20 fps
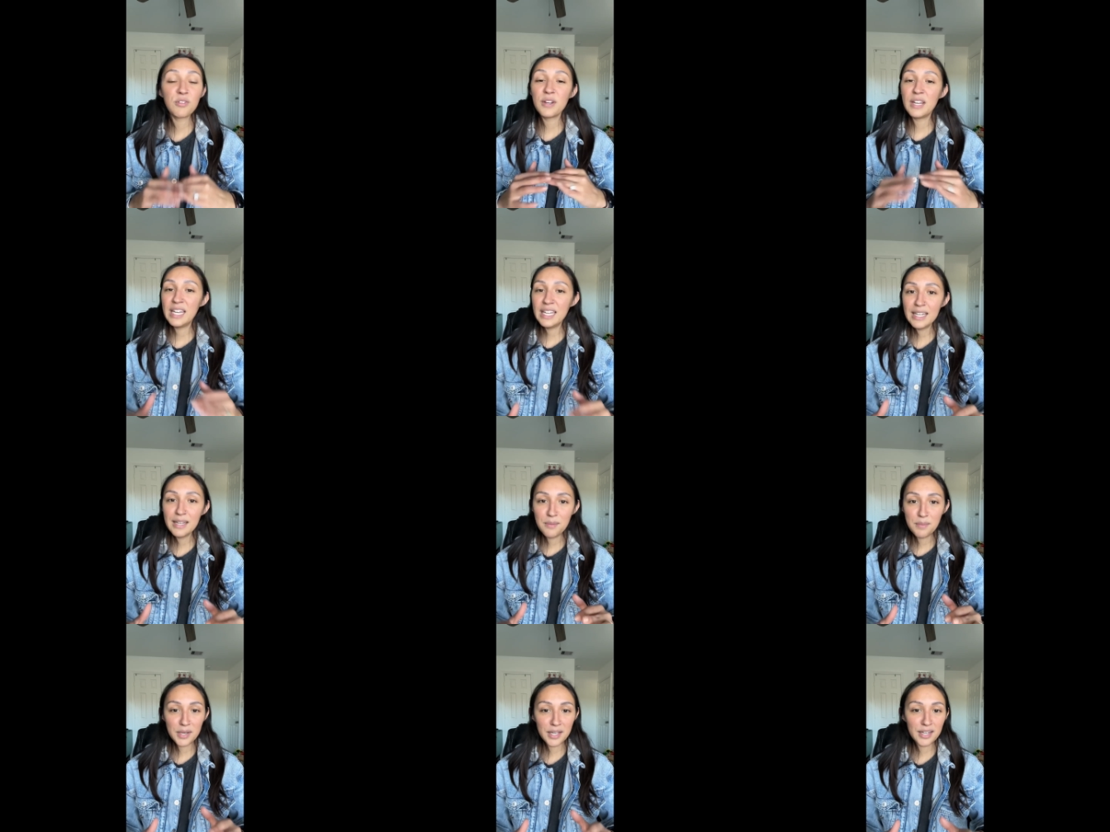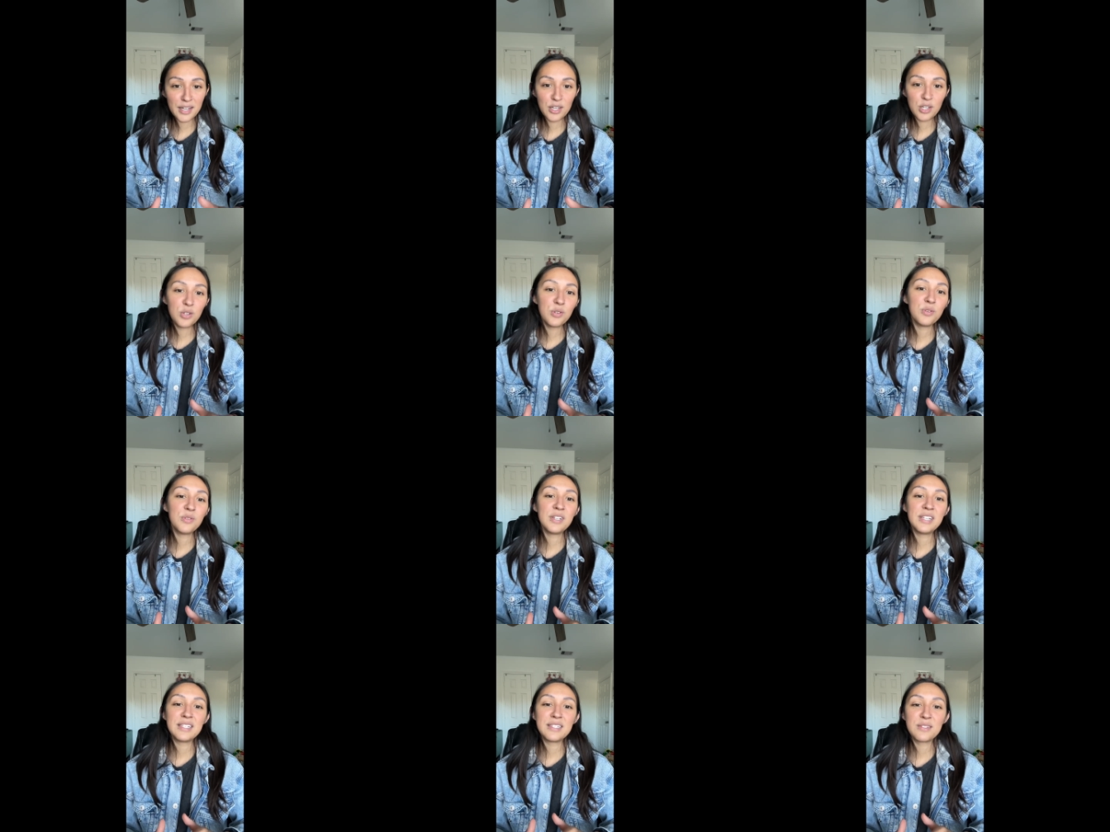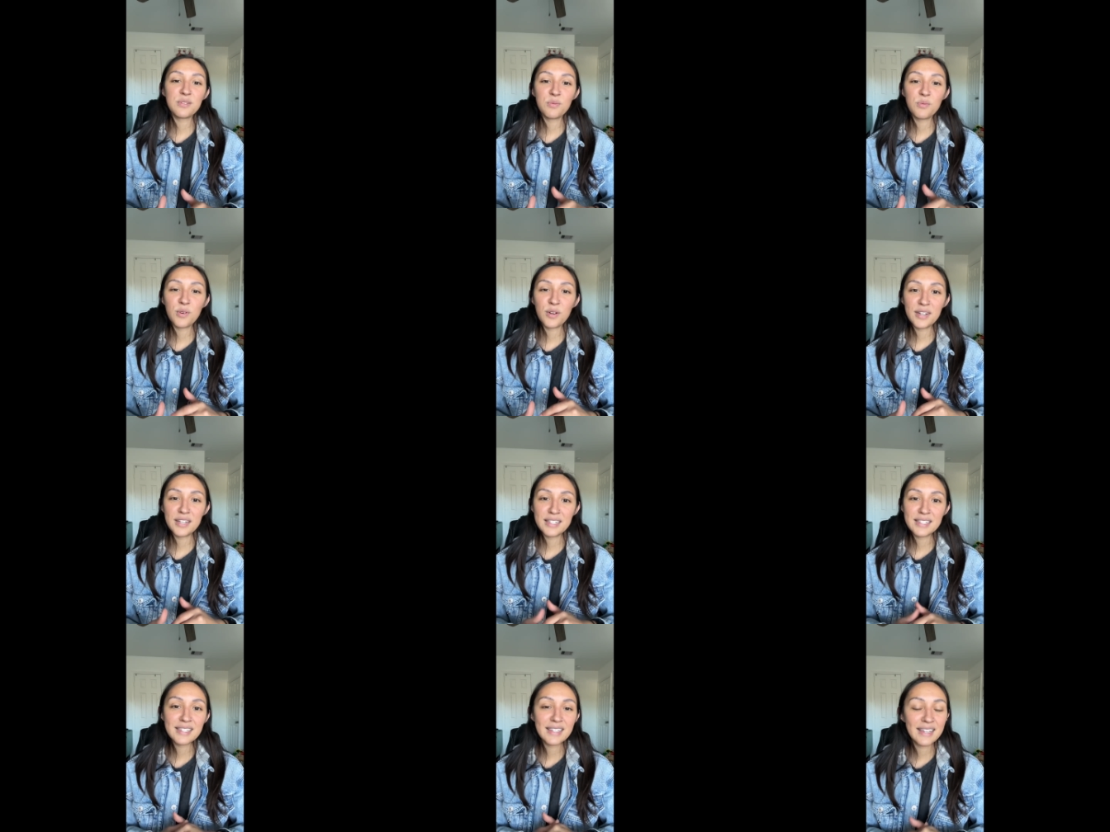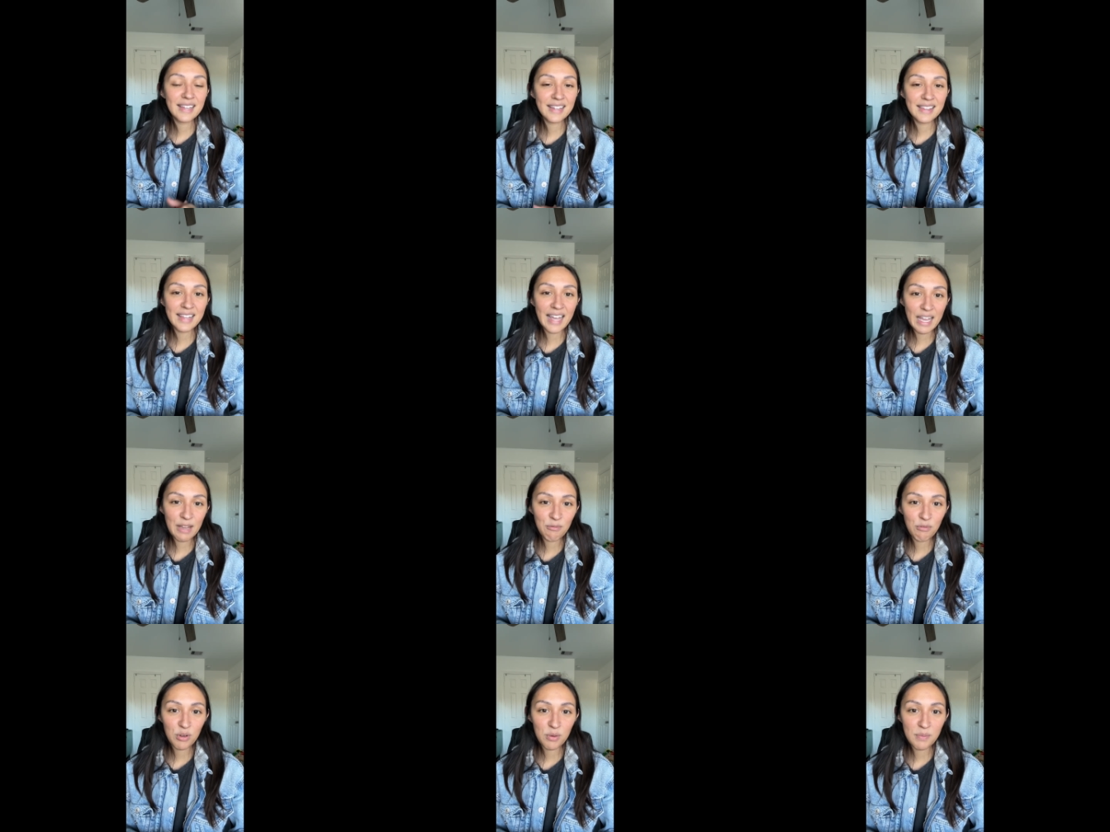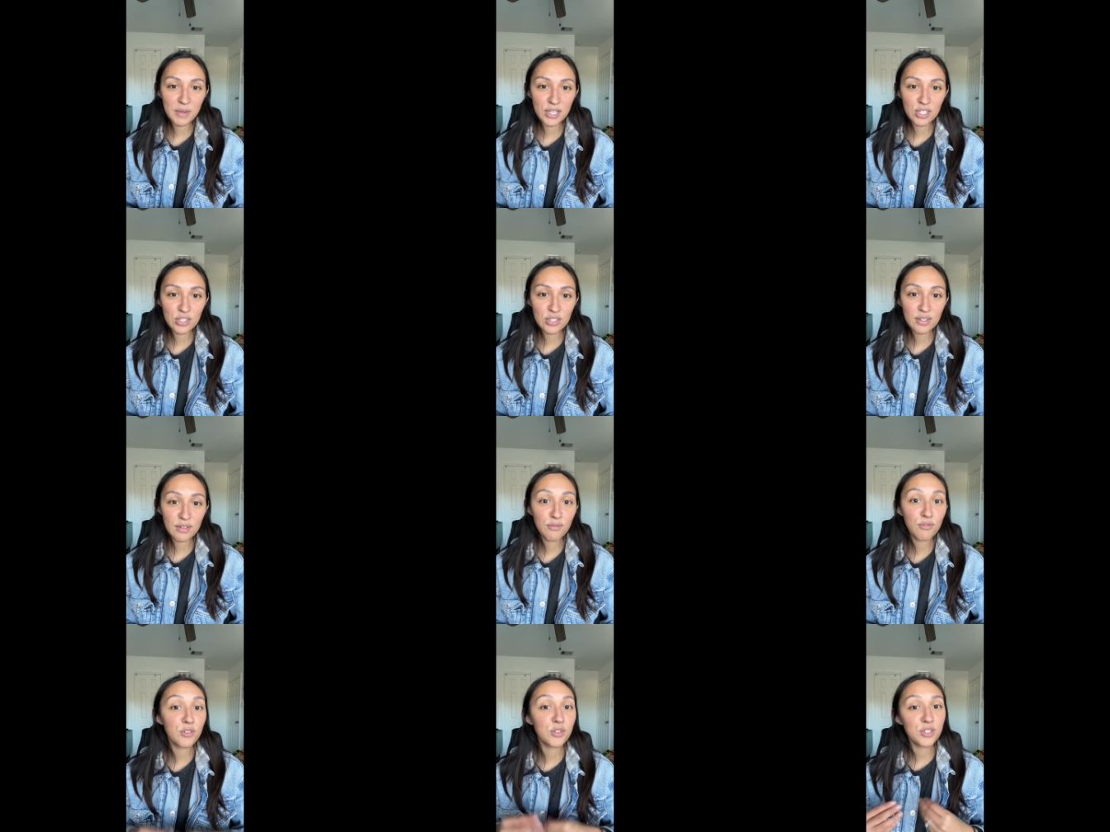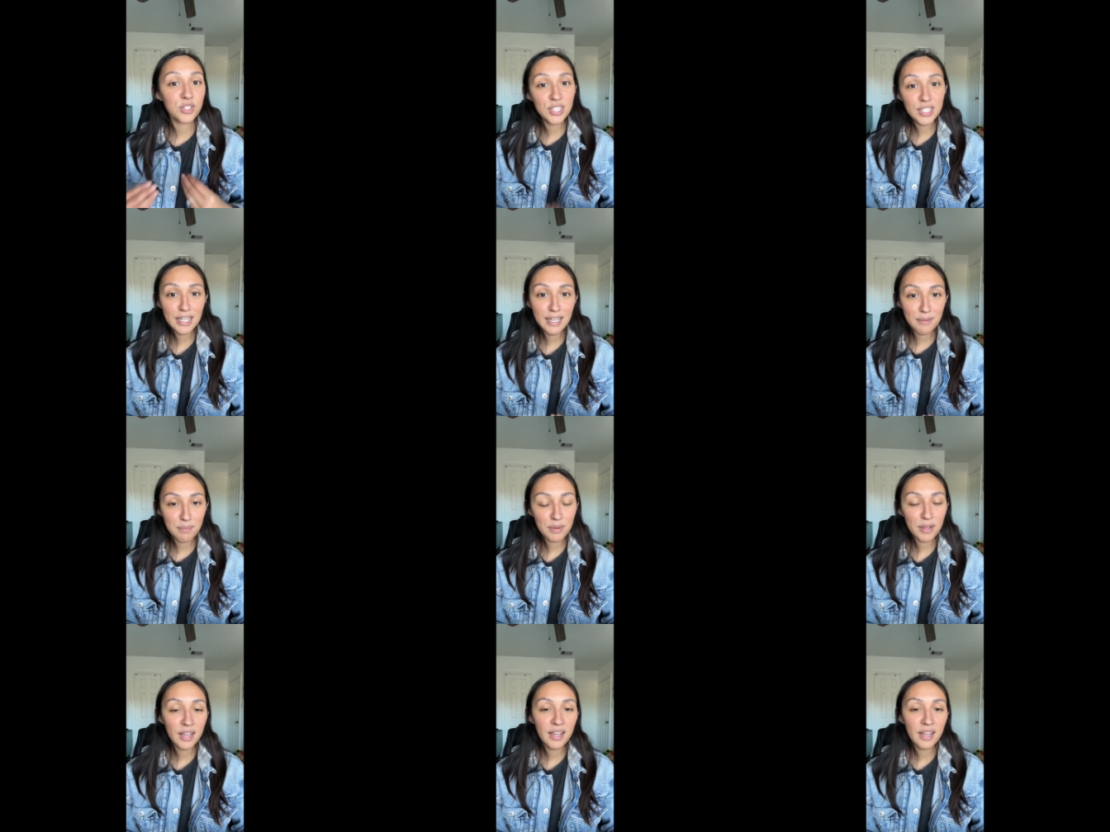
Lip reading: anybody who is wanting to get that information for cheap